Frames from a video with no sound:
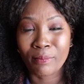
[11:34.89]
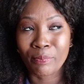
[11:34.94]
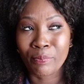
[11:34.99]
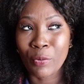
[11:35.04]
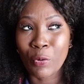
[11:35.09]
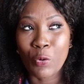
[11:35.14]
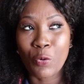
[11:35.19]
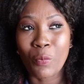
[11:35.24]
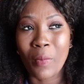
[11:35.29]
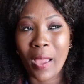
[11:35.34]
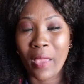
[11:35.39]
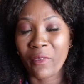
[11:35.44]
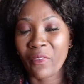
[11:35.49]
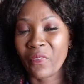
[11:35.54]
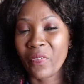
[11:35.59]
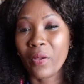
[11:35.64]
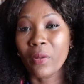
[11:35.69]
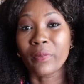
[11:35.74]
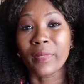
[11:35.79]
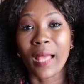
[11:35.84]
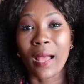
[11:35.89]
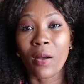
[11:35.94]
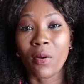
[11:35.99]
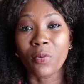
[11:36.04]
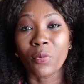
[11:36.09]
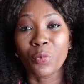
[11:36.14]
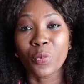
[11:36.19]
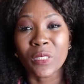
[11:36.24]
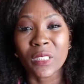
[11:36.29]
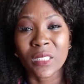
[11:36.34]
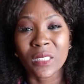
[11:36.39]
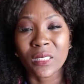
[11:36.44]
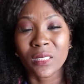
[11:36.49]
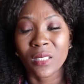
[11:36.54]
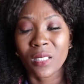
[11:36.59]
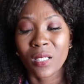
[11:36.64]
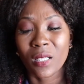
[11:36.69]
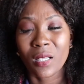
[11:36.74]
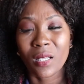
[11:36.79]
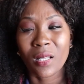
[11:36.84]
boom, I failed out,
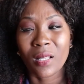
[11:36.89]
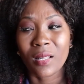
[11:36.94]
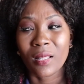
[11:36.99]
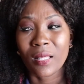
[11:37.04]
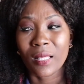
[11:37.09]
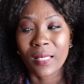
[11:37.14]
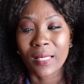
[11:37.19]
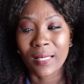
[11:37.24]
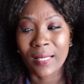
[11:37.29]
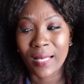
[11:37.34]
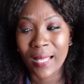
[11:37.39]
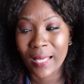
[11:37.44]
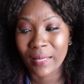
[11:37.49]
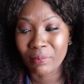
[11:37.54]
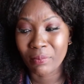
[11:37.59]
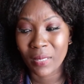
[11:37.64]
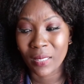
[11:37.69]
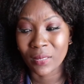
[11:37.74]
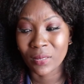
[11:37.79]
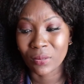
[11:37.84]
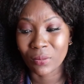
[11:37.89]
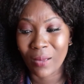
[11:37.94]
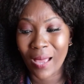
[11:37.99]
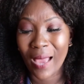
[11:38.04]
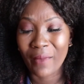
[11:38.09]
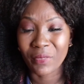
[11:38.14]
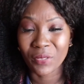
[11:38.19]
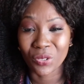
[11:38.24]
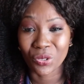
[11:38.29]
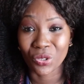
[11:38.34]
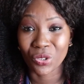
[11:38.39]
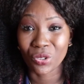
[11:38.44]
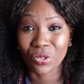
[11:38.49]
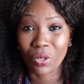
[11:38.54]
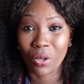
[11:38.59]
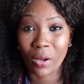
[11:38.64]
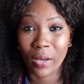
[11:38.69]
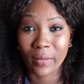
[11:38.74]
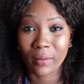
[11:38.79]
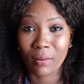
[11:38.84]
which led me to having to
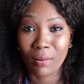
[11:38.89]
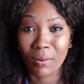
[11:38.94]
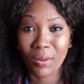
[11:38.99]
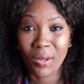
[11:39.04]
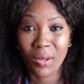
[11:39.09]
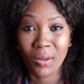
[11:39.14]
start